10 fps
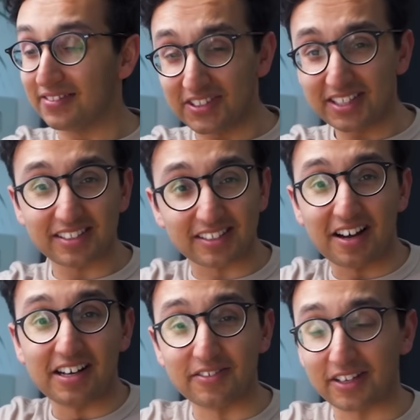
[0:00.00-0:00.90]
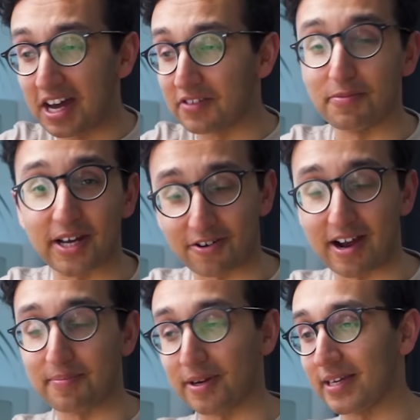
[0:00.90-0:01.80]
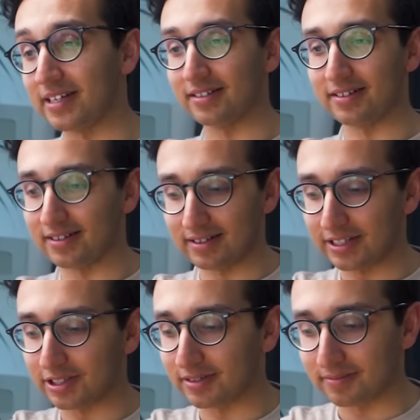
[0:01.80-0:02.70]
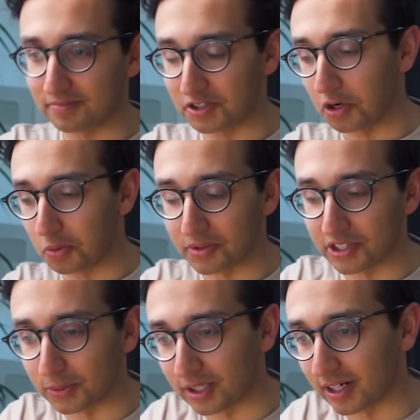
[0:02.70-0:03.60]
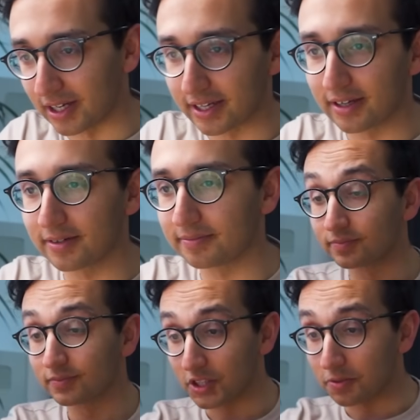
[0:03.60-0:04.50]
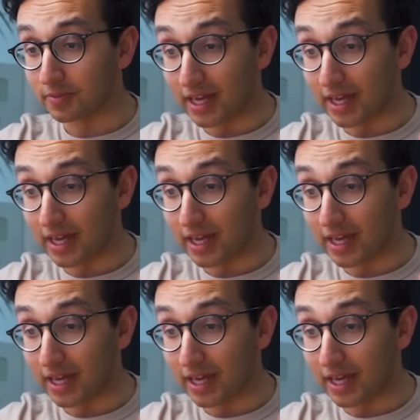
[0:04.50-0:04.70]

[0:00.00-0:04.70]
This is kind of a bit crap. I mean, let's show what this would look like. So